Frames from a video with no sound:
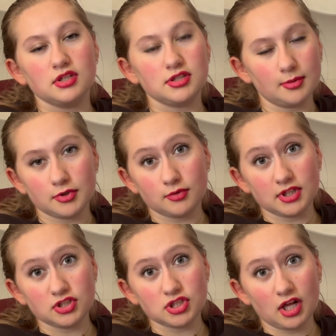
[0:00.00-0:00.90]

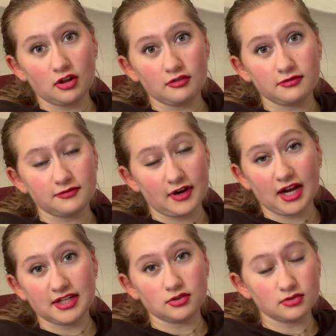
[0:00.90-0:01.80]
WHL
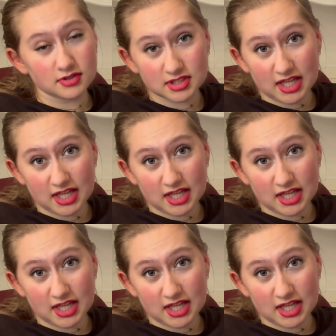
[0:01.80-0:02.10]
finals